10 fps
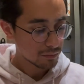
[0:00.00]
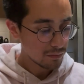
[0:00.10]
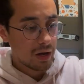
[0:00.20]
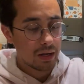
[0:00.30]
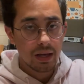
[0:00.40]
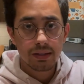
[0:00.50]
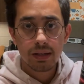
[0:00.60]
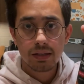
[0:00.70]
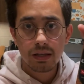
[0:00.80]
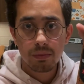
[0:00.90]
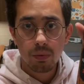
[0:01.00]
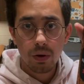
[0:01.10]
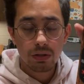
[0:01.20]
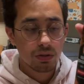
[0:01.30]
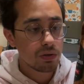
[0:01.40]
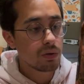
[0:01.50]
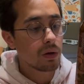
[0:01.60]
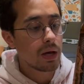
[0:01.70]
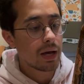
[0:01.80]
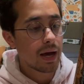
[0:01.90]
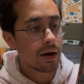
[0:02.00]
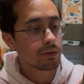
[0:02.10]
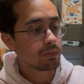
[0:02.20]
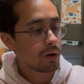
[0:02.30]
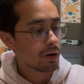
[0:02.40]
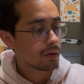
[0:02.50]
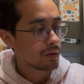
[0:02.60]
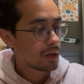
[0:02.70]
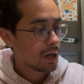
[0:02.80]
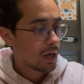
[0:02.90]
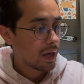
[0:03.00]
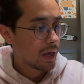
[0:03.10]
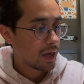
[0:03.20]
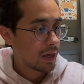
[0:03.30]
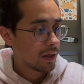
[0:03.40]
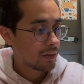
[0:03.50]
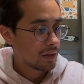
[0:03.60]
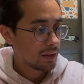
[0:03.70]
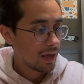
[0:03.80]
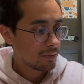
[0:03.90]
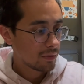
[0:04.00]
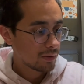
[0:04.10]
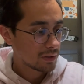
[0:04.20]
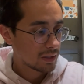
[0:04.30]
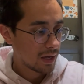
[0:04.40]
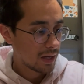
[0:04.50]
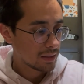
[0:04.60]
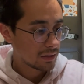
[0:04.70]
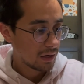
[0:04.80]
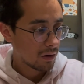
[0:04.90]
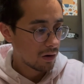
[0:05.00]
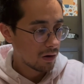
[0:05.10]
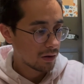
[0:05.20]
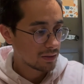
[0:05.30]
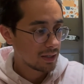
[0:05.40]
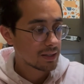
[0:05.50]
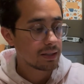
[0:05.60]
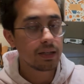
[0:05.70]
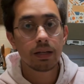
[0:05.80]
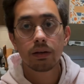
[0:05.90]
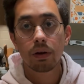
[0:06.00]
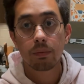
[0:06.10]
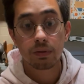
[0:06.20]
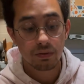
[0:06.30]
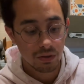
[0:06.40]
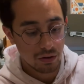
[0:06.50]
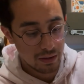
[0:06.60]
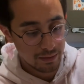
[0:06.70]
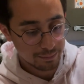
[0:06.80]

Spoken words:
Got a 16.2 ounce bottle, and the label says there are 16 grams of sugar in it.